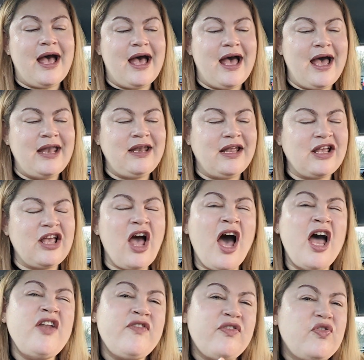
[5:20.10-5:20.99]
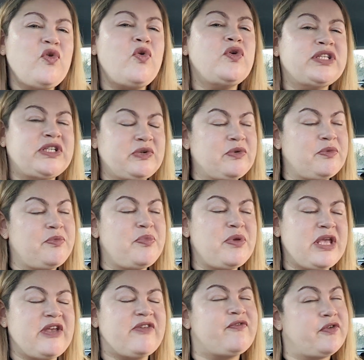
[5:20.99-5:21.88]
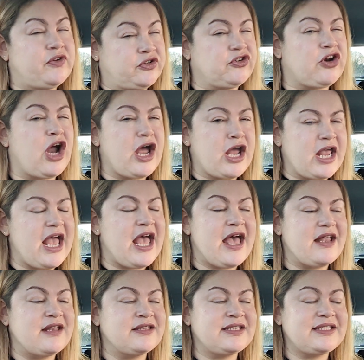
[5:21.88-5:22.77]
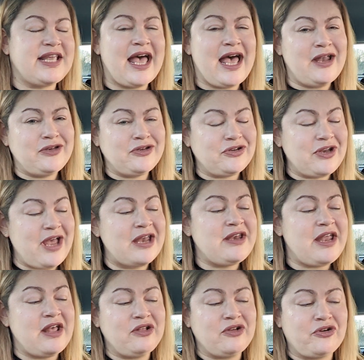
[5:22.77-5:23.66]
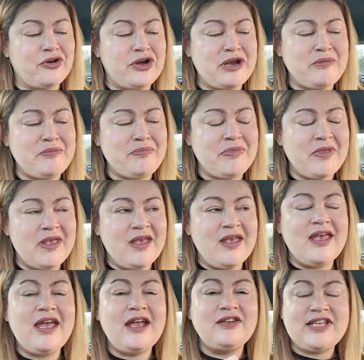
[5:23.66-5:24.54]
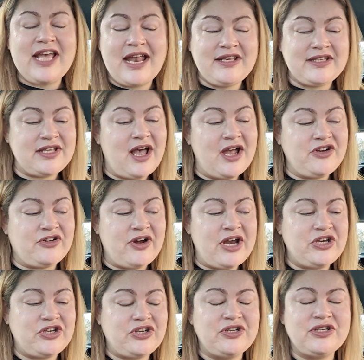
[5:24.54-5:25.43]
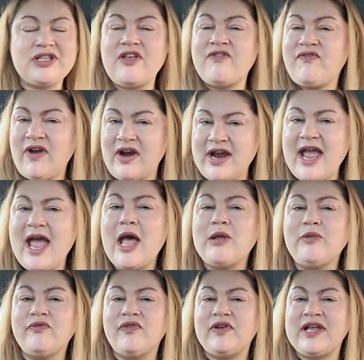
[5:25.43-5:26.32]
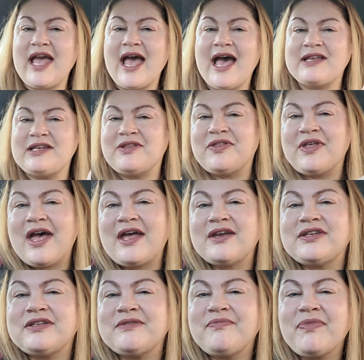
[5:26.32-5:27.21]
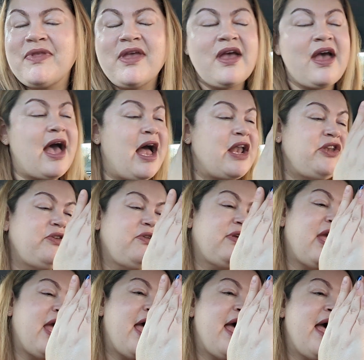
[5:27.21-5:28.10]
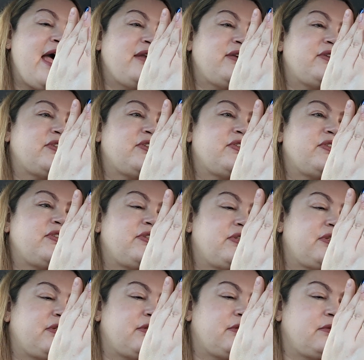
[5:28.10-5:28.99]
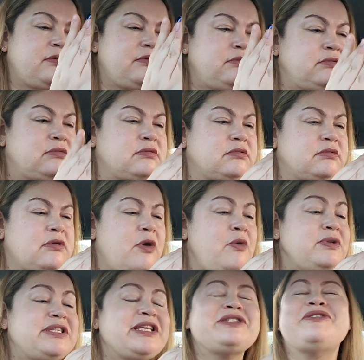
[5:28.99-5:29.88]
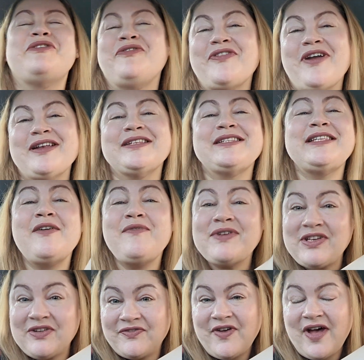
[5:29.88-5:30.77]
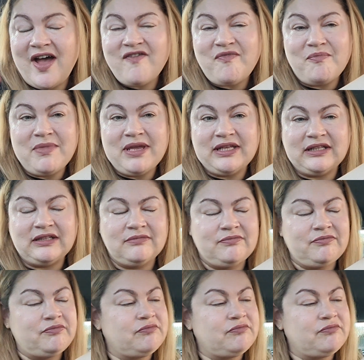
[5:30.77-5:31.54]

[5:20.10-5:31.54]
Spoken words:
And I kind of thought it would be for dry hands. It's hand and nail cream, intense hydration, so they've very helpfully added that. And you get, oh, it says on the front, 75 ml.